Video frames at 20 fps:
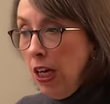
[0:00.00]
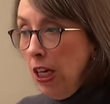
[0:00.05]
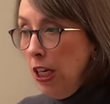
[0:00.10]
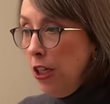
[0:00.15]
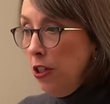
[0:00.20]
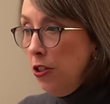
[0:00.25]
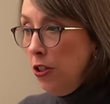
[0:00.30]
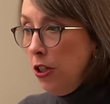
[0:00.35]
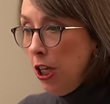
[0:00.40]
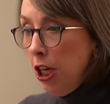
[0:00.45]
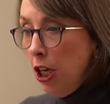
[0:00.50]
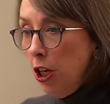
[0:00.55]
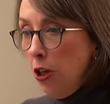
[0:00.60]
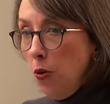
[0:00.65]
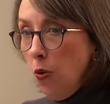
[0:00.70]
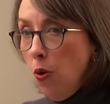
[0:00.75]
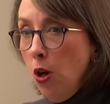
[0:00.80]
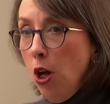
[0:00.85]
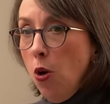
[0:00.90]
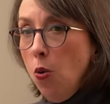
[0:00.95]

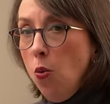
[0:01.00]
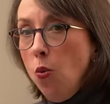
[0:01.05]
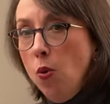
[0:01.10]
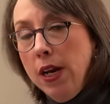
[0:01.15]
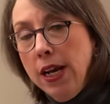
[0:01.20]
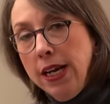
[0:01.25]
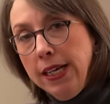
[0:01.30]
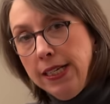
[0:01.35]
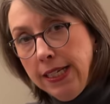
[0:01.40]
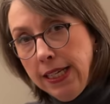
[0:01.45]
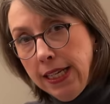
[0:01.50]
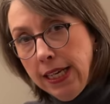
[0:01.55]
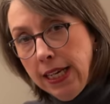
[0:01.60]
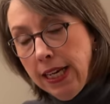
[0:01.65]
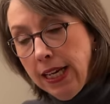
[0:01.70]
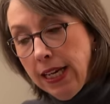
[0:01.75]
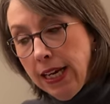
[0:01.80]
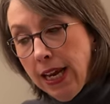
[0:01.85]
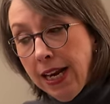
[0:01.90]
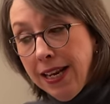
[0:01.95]
So what I
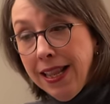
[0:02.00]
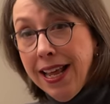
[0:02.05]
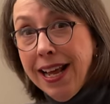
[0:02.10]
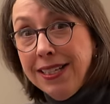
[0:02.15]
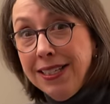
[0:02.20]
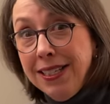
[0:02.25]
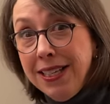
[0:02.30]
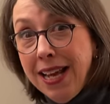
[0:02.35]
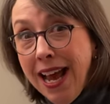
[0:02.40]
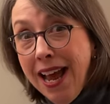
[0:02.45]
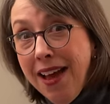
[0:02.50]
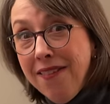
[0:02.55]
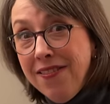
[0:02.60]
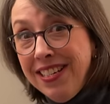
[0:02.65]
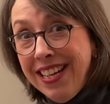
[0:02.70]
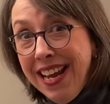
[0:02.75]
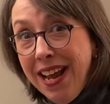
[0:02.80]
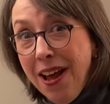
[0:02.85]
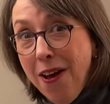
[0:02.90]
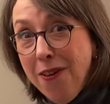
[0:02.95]
did, and that's, I have a
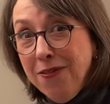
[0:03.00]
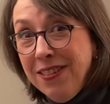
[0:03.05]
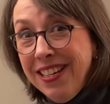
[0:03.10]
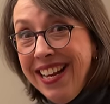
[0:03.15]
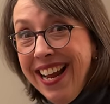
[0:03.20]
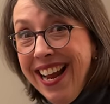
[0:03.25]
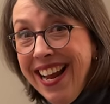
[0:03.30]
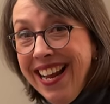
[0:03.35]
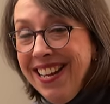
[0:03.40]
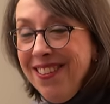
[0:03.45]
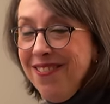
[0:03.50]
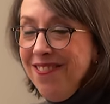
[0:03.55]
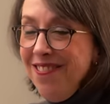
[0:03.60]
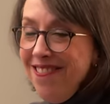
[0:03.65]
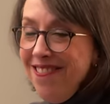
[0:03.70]
day off today,